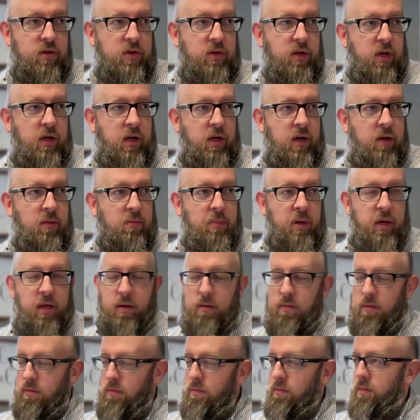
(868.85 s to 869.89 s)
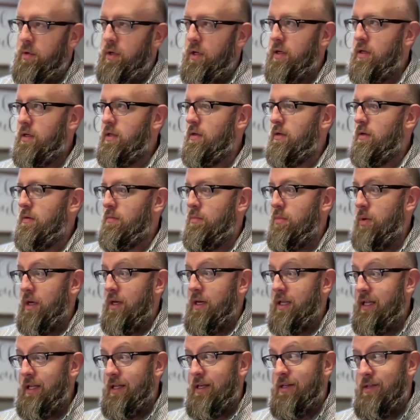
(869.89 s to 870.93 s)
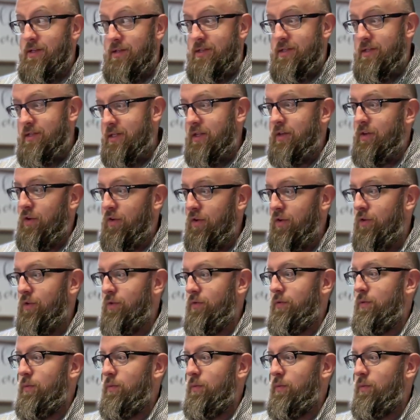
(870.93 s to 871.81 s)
Uh, but but but he is still